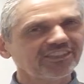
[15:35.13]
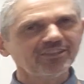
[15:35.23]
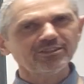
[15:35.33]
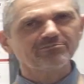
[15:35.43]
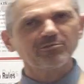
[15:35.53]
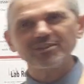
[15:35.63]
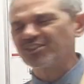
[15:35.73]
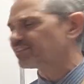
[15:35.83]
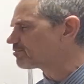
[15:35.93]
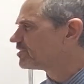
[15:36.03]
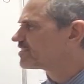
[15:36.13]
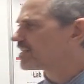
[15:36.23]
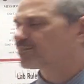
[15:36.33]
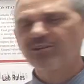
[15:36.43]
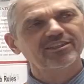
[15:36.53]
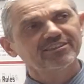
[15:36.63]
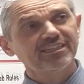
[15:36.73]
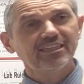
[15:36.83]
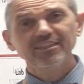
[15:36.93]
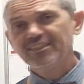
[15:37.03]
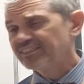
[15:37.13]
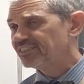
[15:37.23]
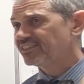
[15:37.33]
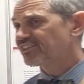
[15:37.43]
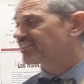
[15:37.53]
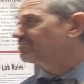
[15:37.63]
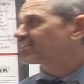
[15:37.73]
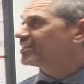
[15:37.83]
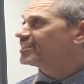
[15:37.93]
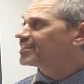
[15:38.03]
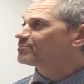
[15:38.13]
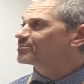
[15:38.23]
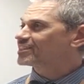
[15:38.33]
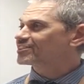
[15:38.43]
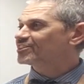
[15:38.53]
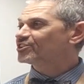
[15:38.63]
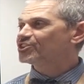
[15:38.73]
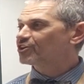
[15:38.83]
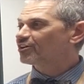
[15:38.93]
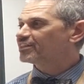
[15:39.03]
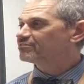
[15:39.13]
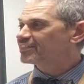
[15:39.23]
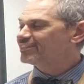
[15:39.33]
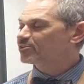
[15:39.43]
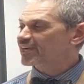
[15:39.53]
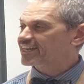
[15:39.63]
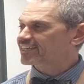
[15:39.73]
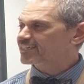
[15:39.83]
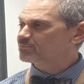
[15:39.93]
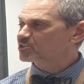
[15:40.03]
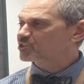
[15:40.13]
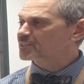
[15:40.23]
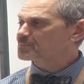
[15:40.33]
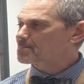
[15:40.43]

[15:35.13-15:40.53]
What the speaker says: use for which different thing? Well, you just have to learn it. It's the joy of inorganic chemistry.